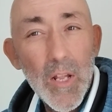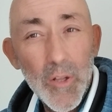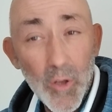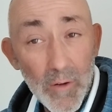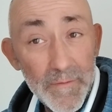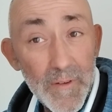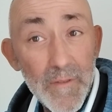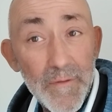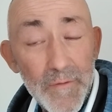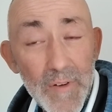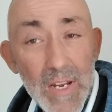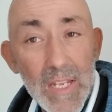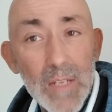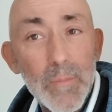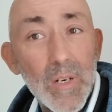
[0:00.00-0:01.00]
not for
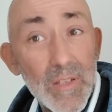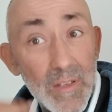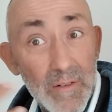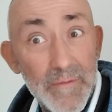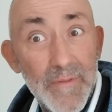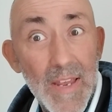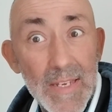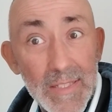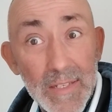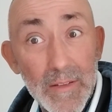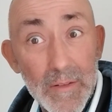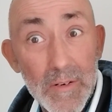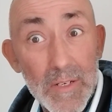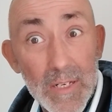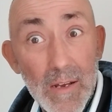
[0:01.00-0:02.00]
free because they're investing
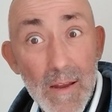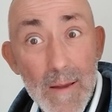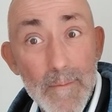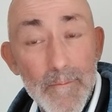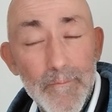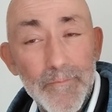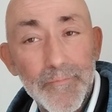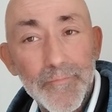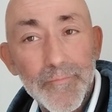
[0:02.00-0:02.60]
their time,